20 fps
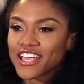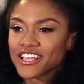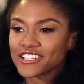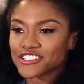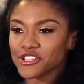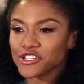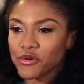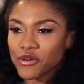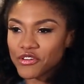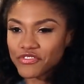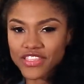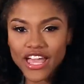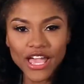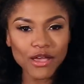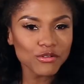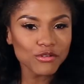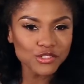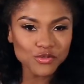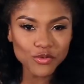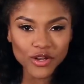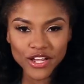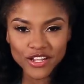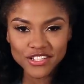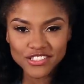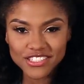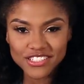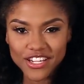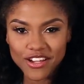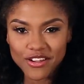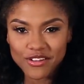So if they was wearing
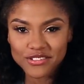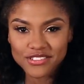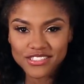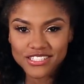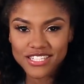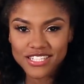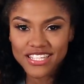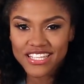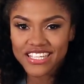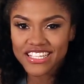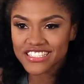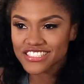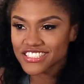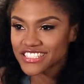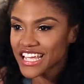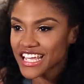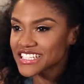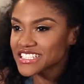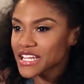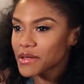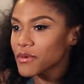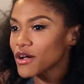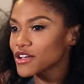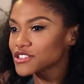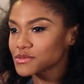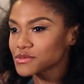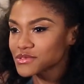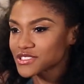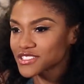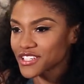skirts, JJ
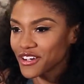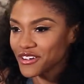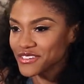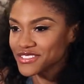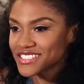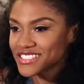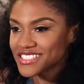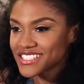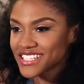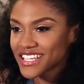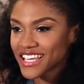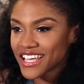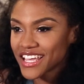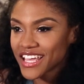bought some skirts.